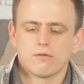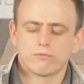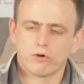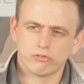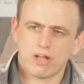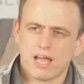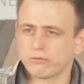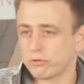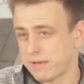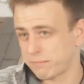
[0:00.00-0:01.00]
first I have
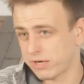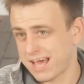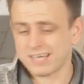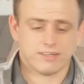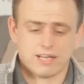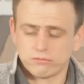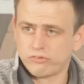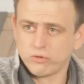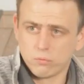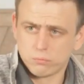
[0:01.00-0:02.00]
to remember to add it to every
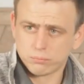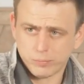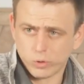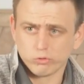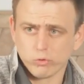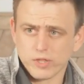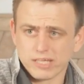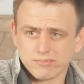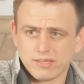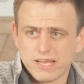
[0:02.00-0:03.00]
single proposal that I
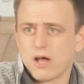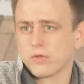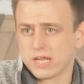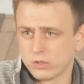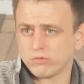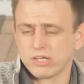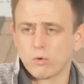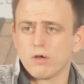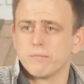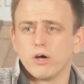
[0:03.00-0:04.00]
send out that I use that
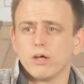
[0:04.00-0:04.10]
equipment